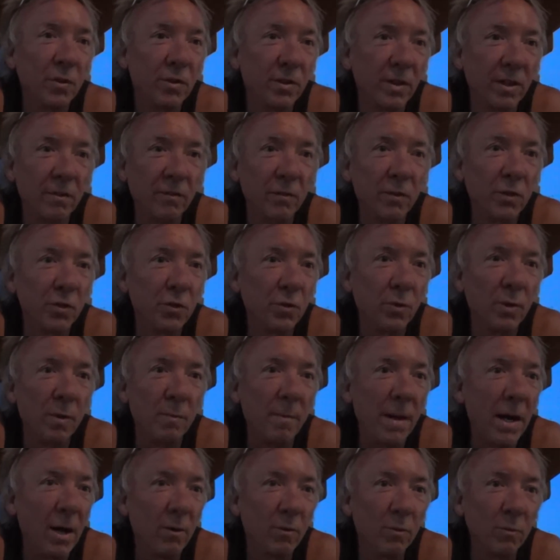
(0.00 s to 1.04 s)
delivered to a
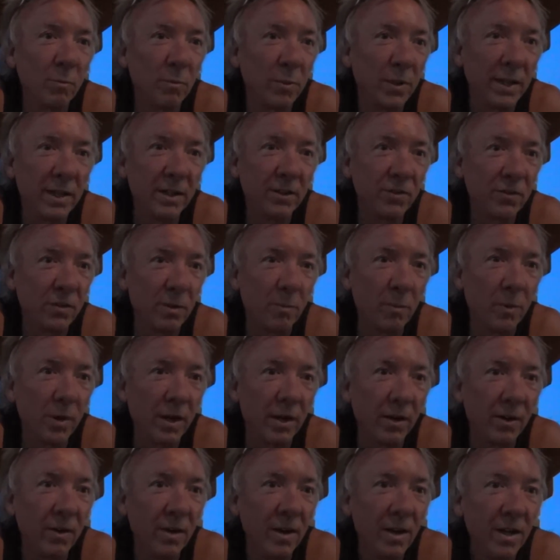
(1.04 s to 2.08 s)
mountain place
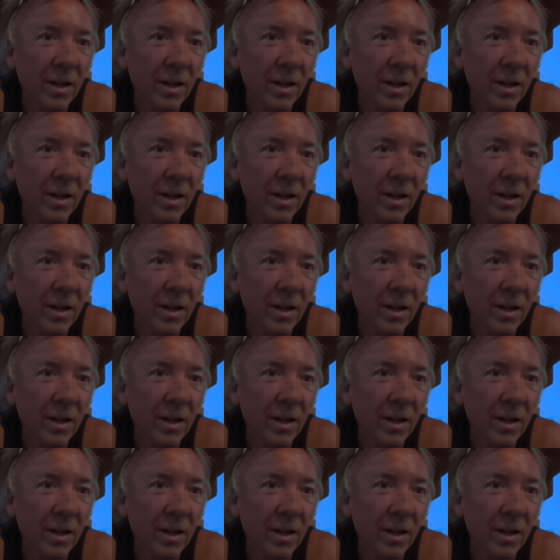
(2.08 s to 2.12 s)
somewhere